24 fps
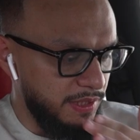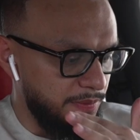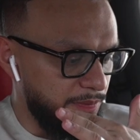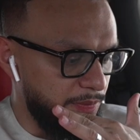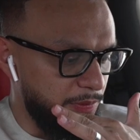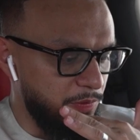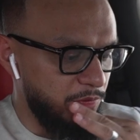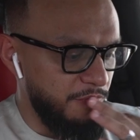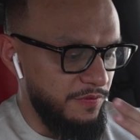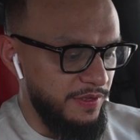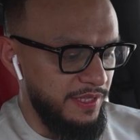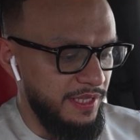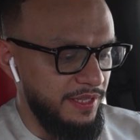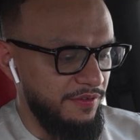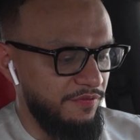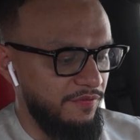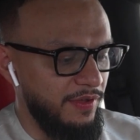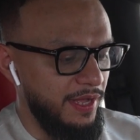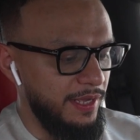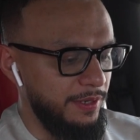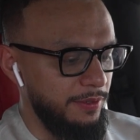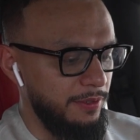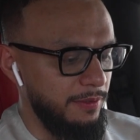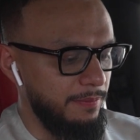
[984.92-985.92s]
approving the
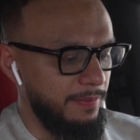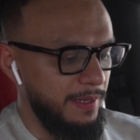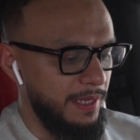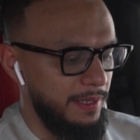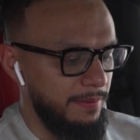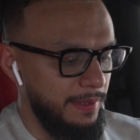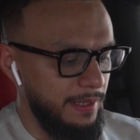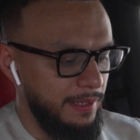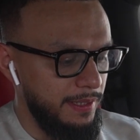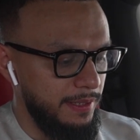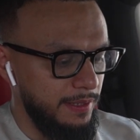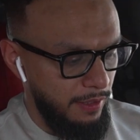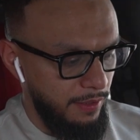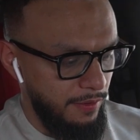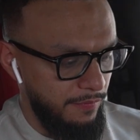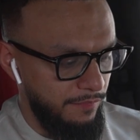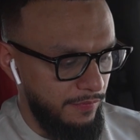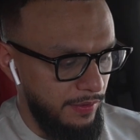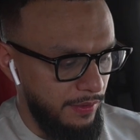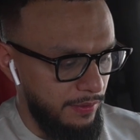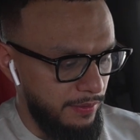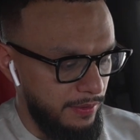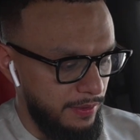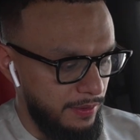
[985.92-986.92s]
final payment of
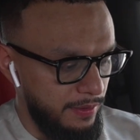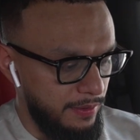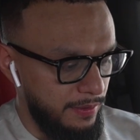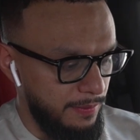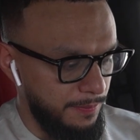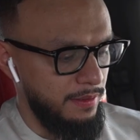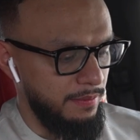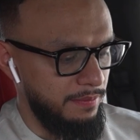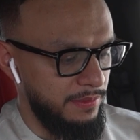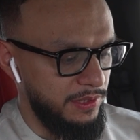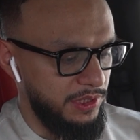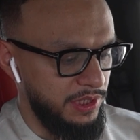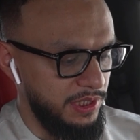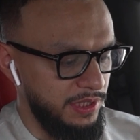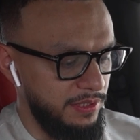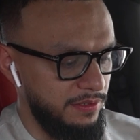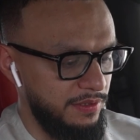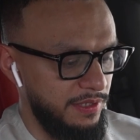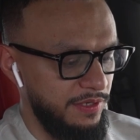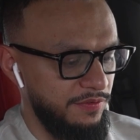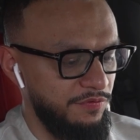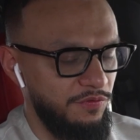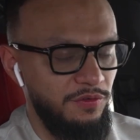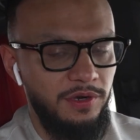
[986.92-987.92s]
the
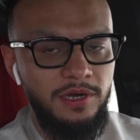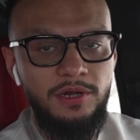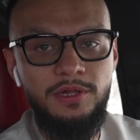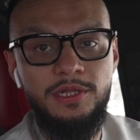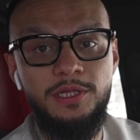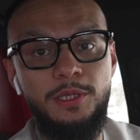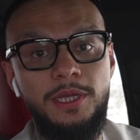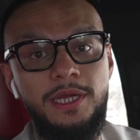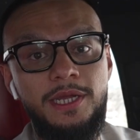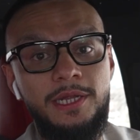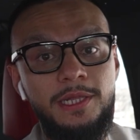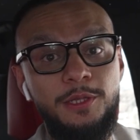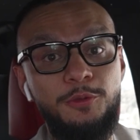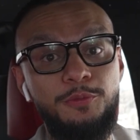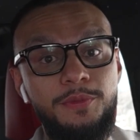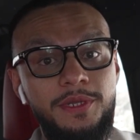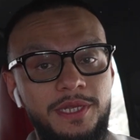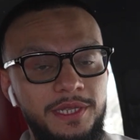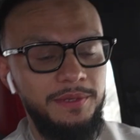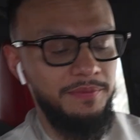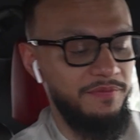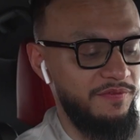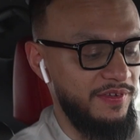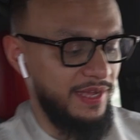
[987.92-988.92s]
machinery for our
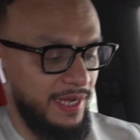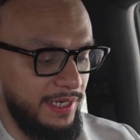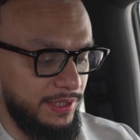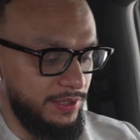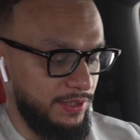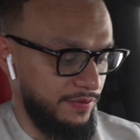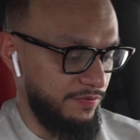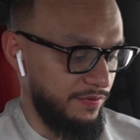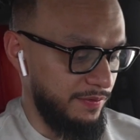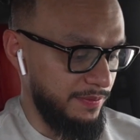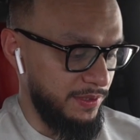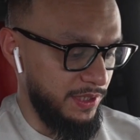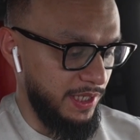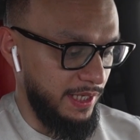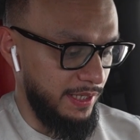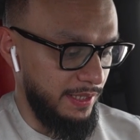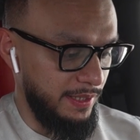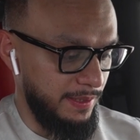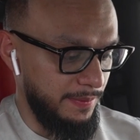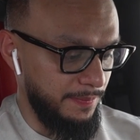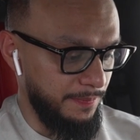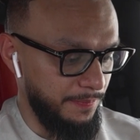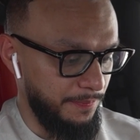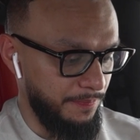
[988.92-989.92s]
aluminum factory from
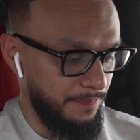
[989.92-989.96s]
China.